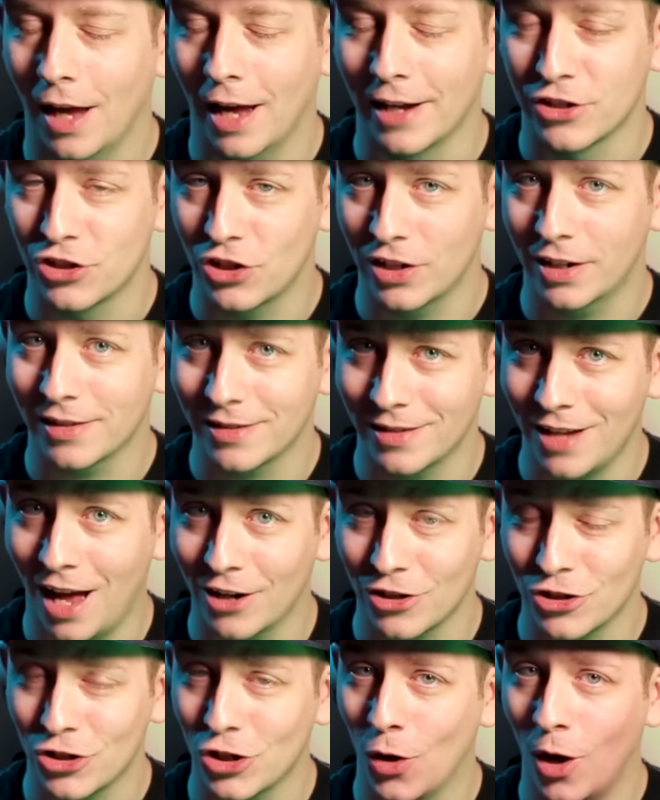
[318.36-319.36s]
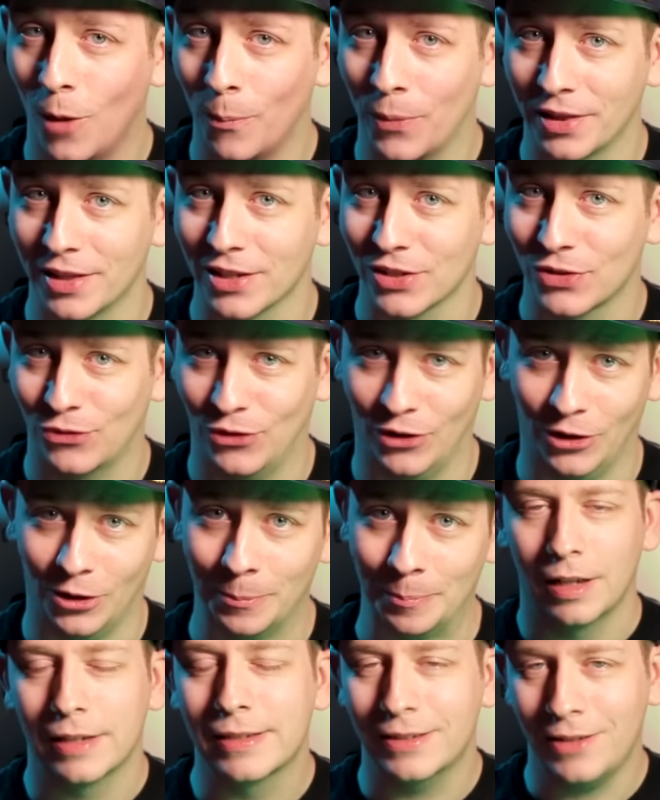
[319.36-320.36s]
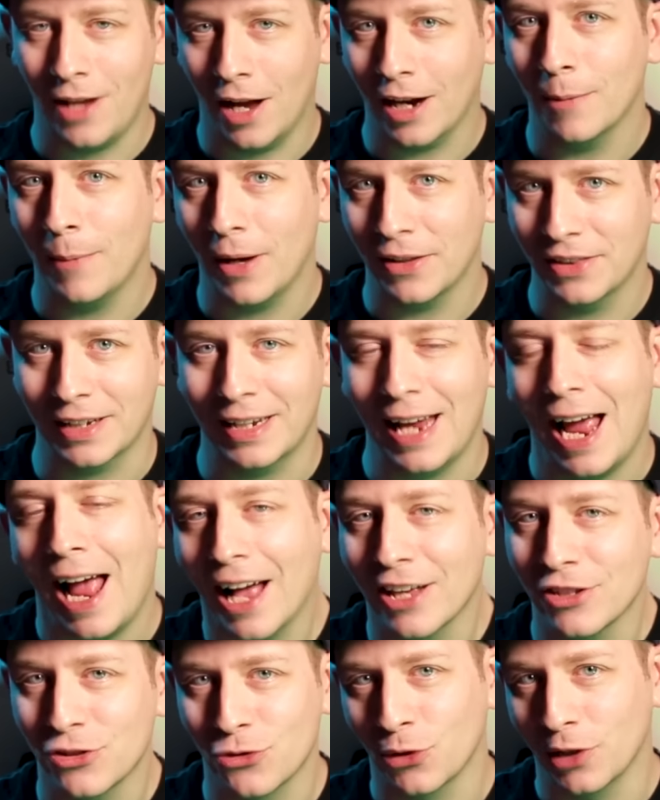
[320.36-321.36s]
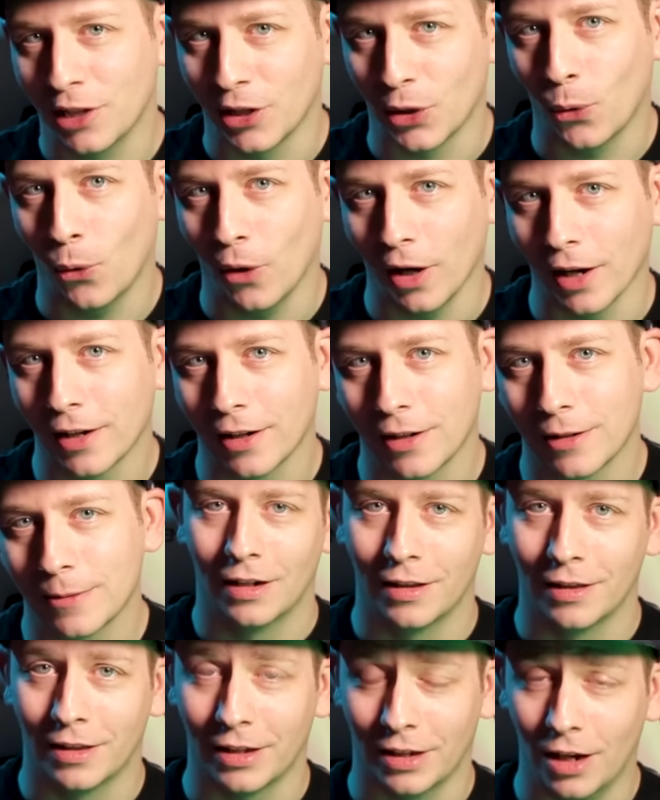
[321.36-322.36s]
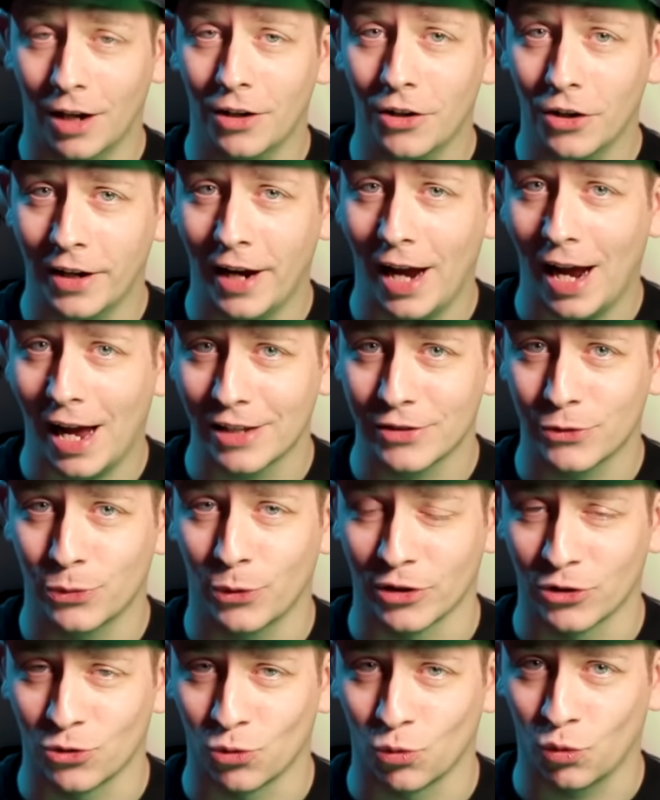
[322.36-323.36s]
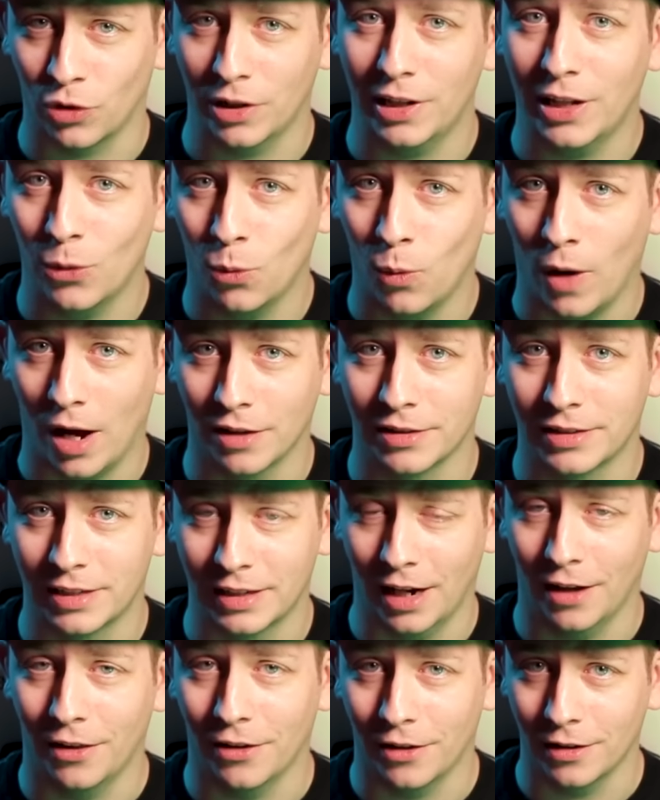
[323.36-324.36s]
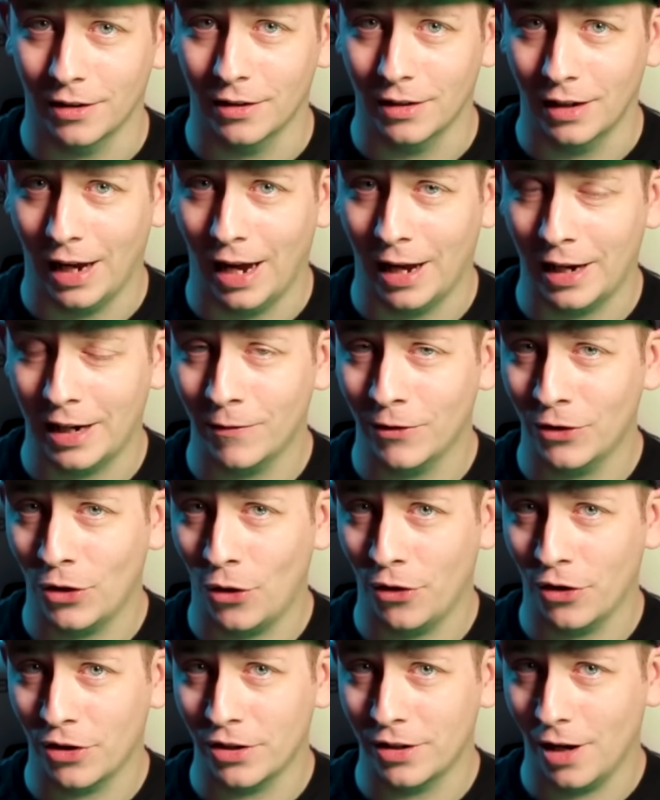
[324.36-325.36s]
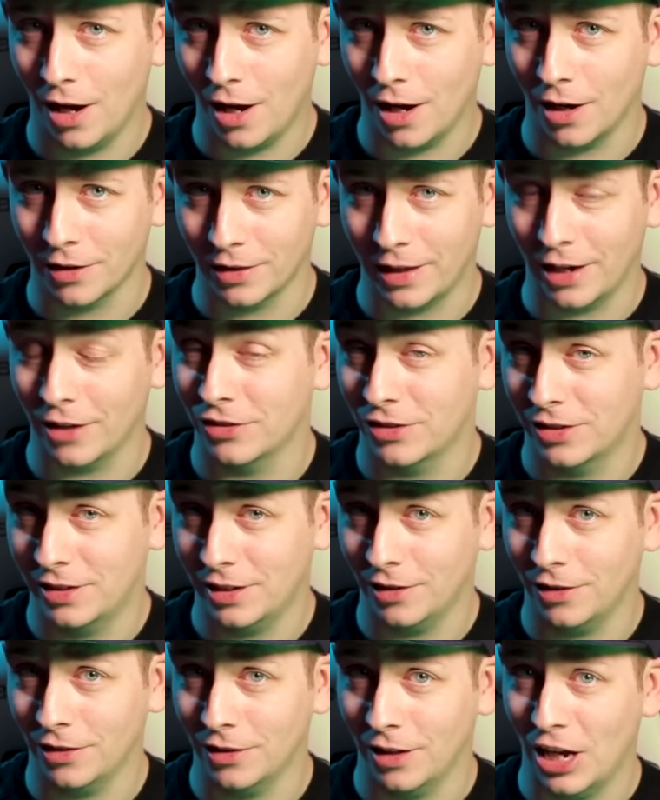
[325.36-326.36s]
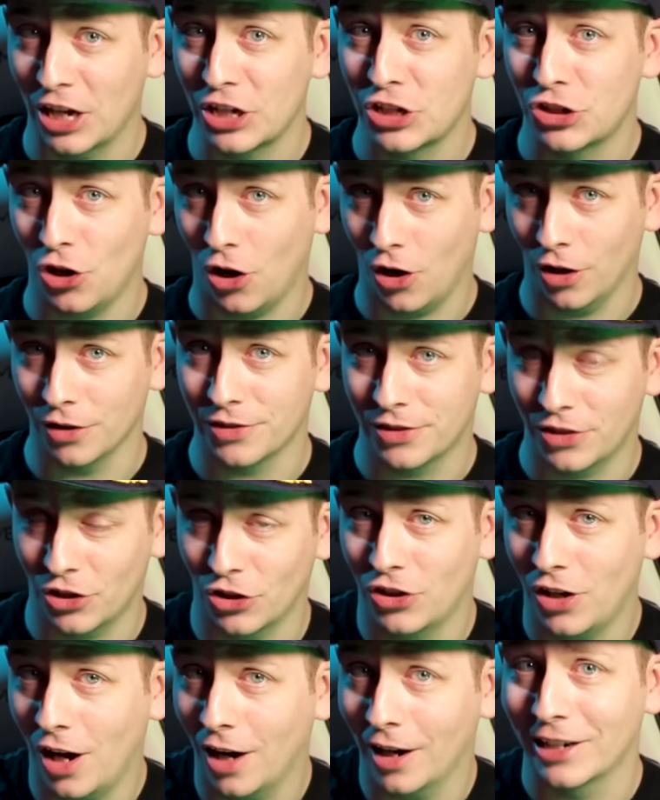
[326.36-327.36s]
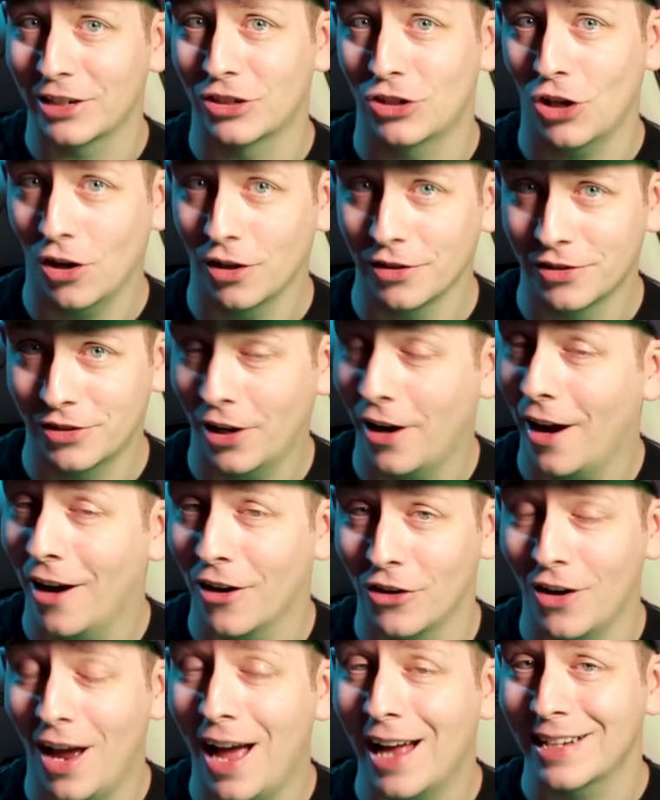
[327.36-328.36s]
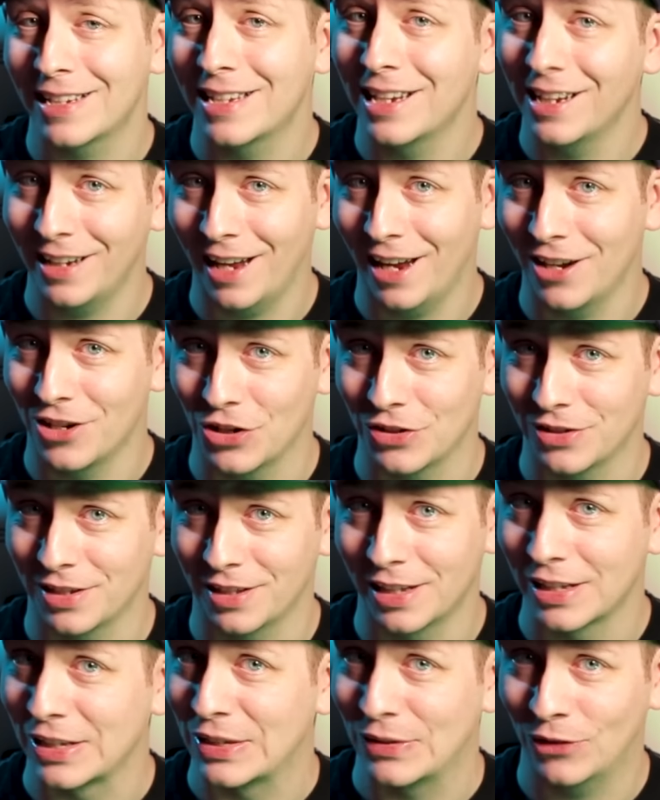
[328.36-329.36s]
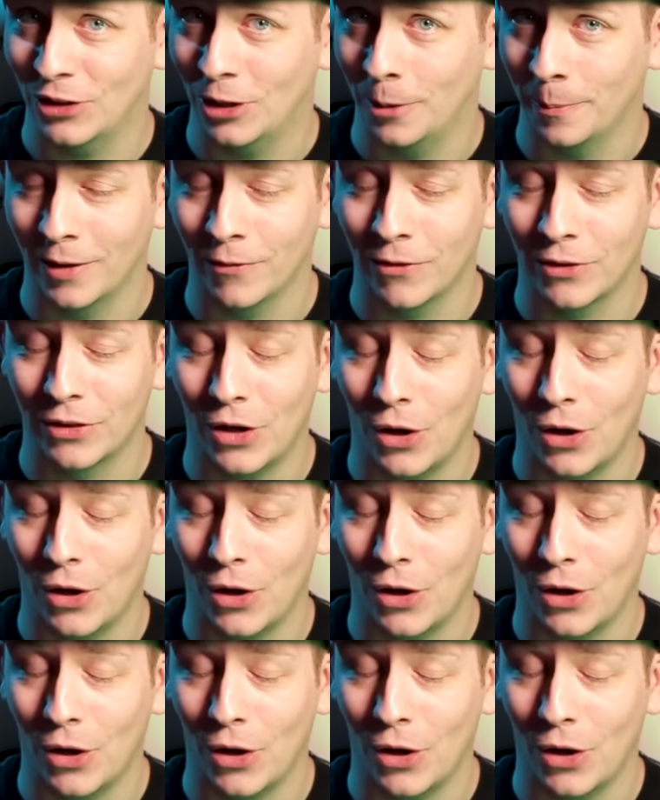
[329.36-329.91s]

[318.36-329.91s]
and she does not show up in this film. Let's talk about the cast really quick. The younger cast works really well together, and even though they're young, they're still adults. They're young adults. They are not teenagers in this film, even